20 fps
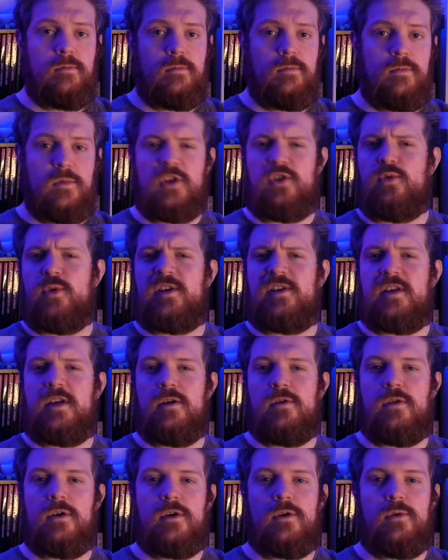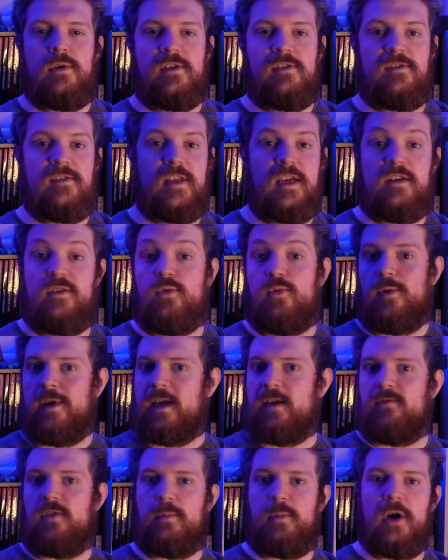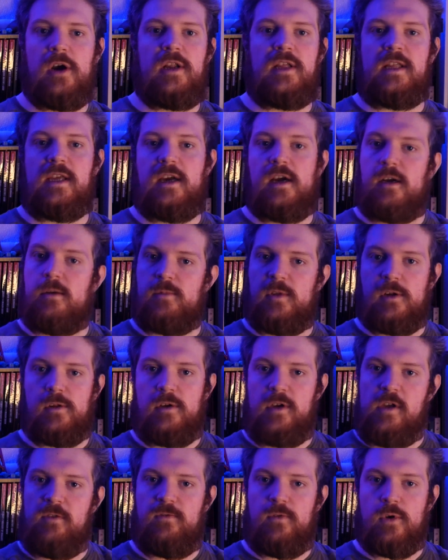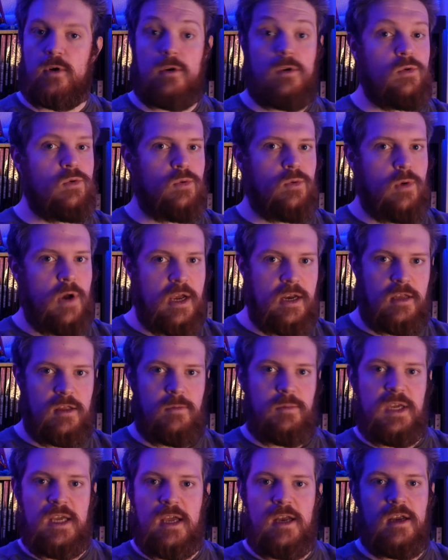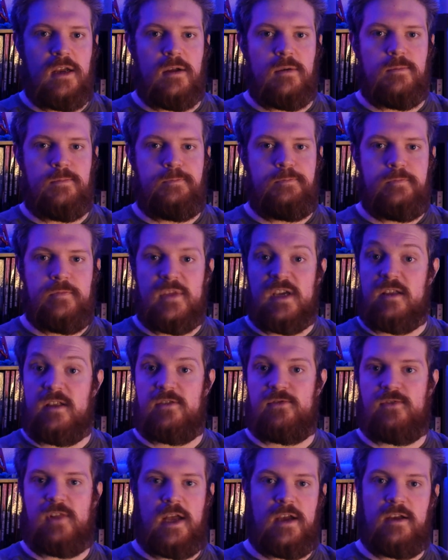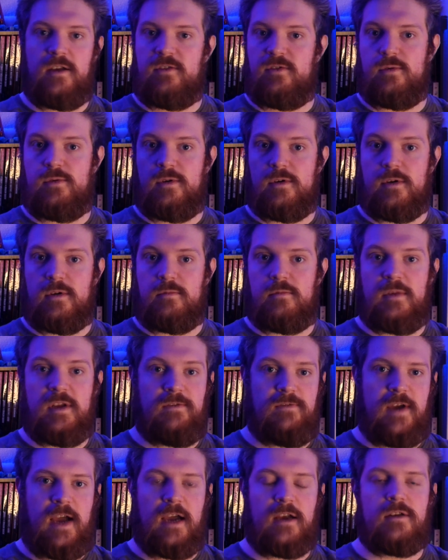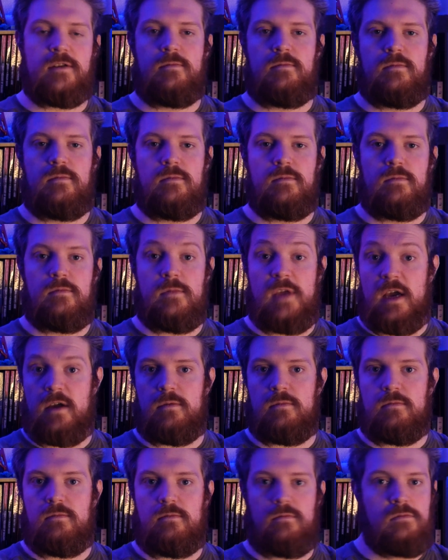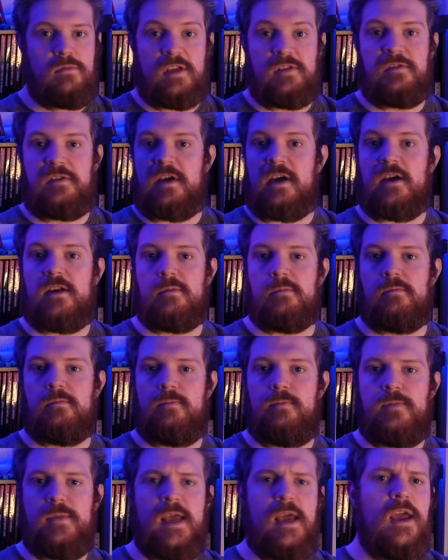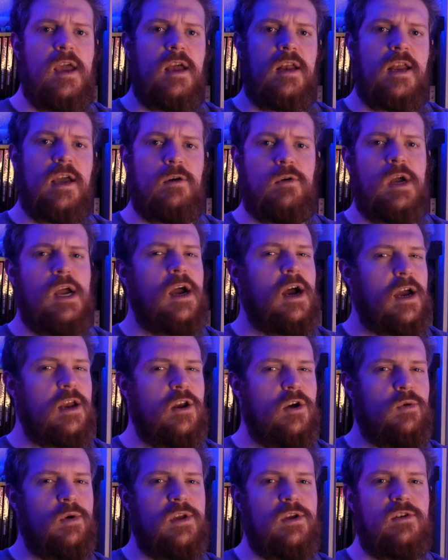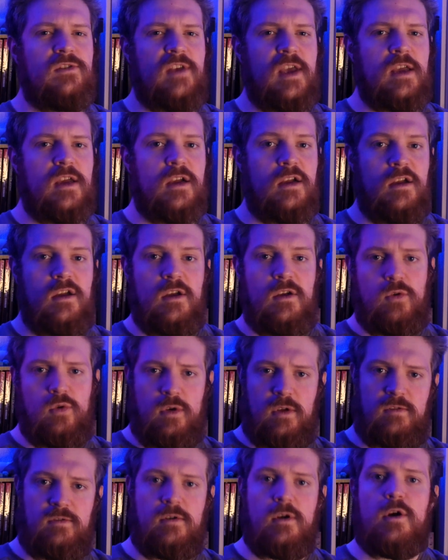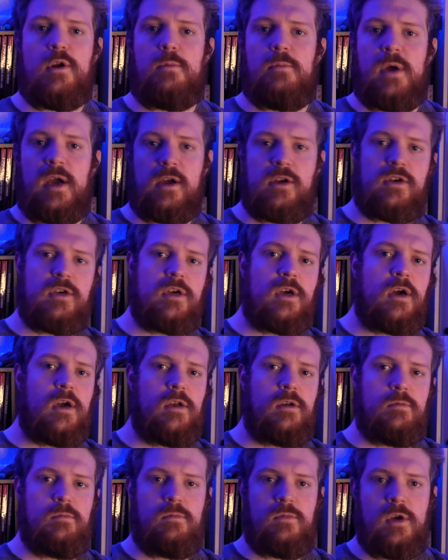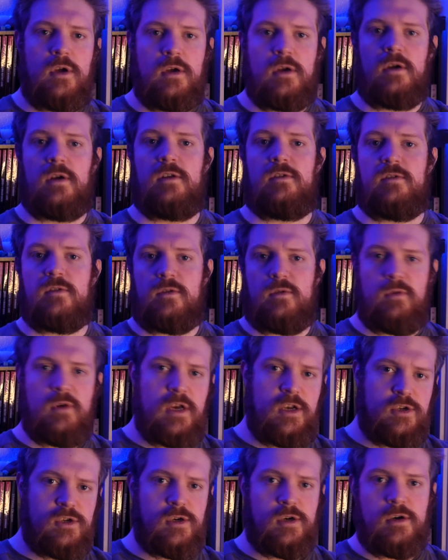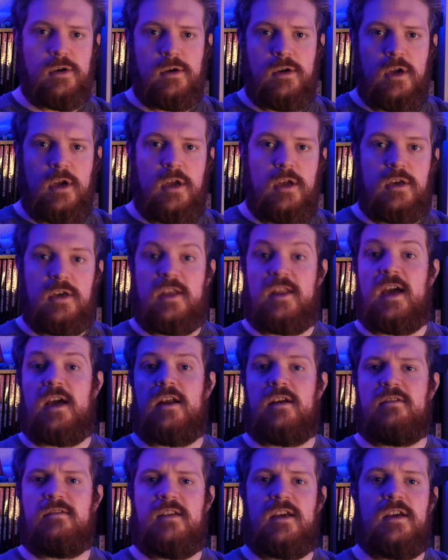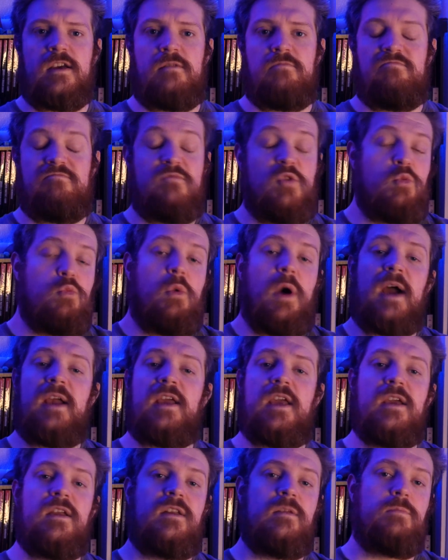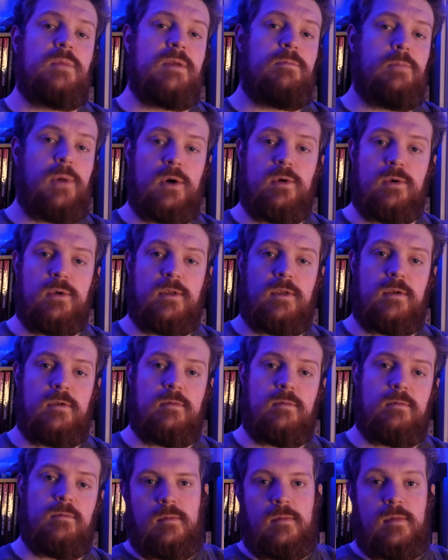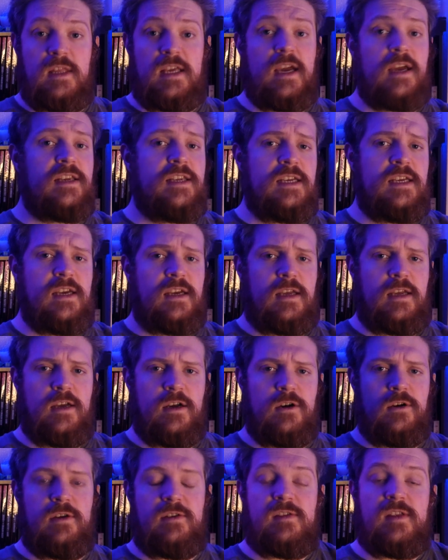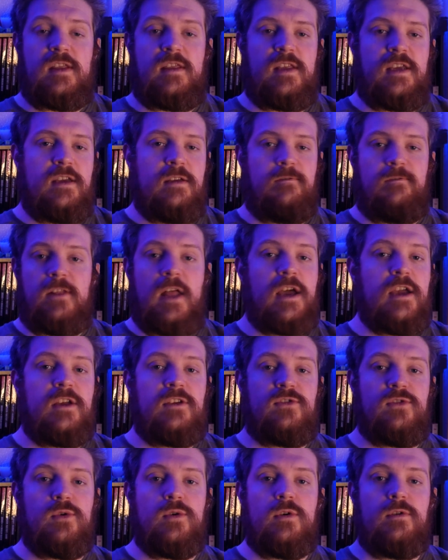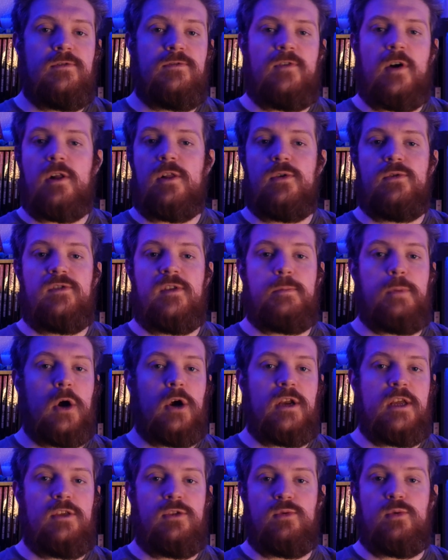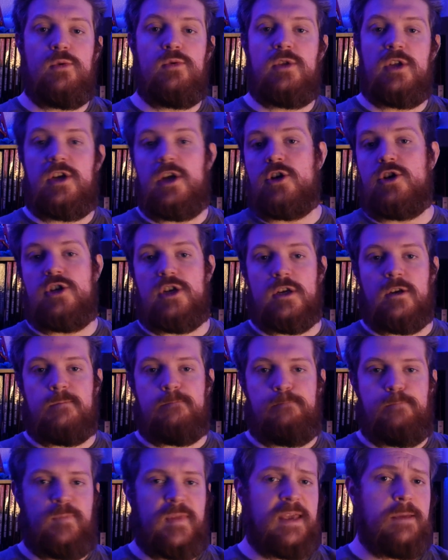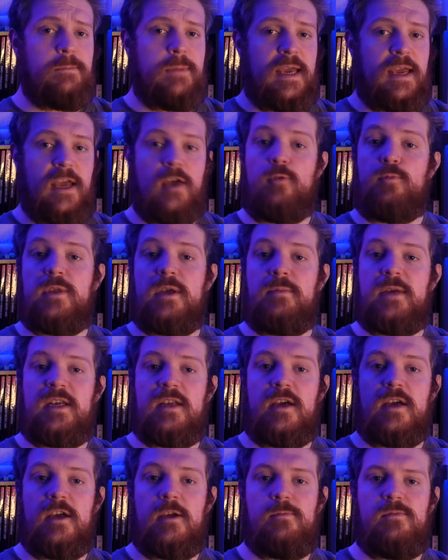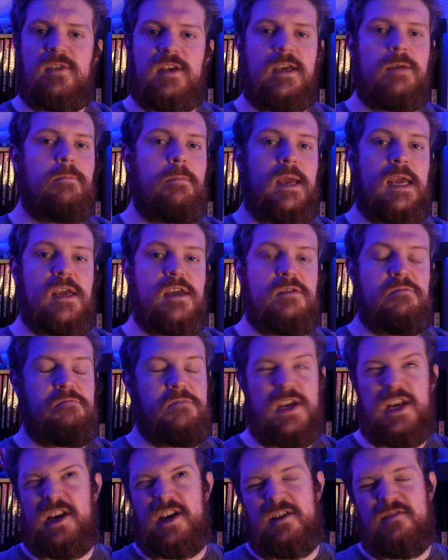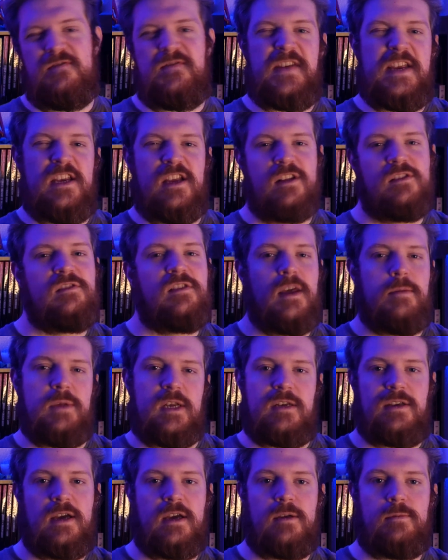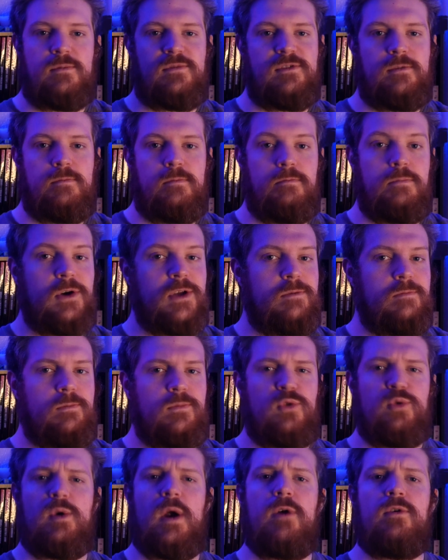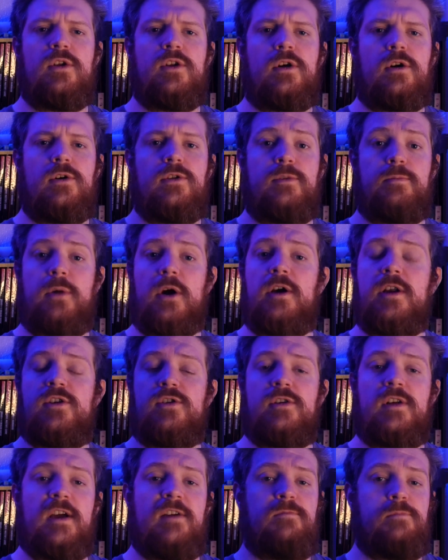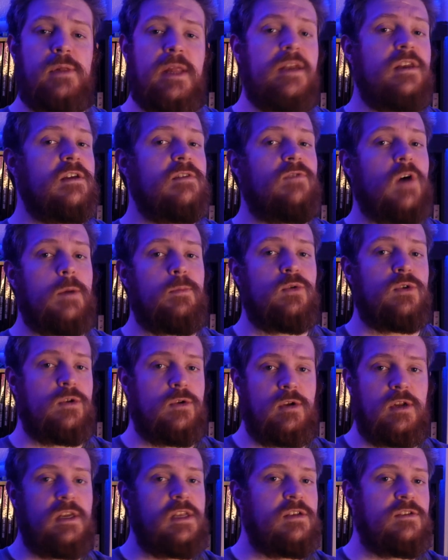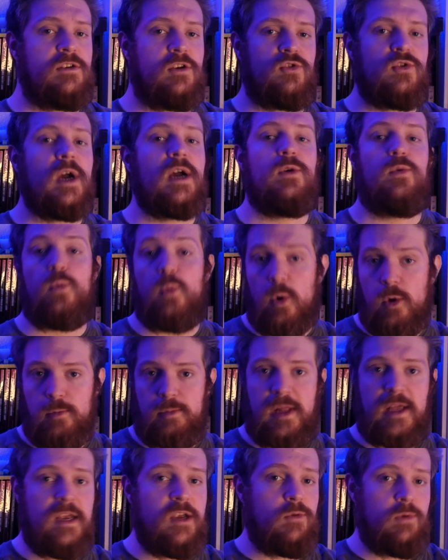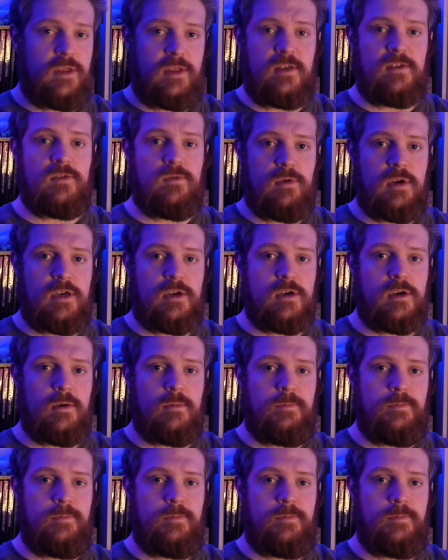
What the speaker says: The twist here, though, is that we give the party the item they're looking for right at the beginning. This flying sword, in fact. Yeah, that's the item. Now, I know what you're saying. Well, that's not a magic item, it's a creature. To that I say, why can't it be both? The idea here is that the flying sword follows the party through the dungeon. It may help them at times, it may inconvenience them at times, but throughout it all, the party should have plenty of opportunities to try role-playing with this creature.